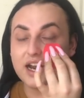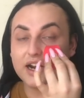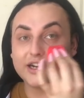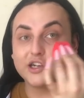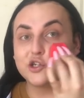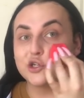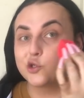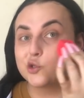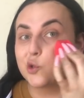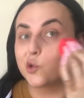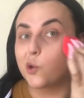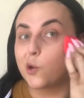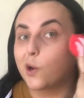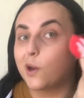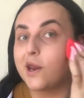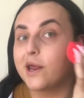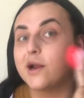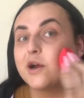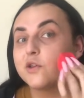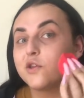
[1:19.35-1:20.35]
nugget just
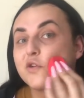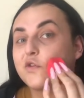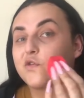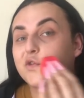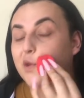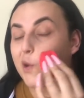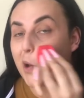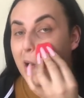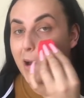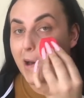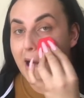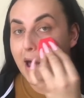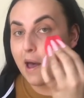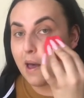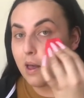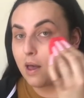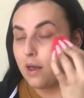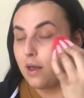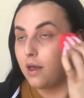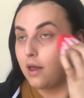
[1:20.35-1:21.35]
crawling on the
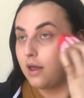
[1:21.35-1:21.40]
floor.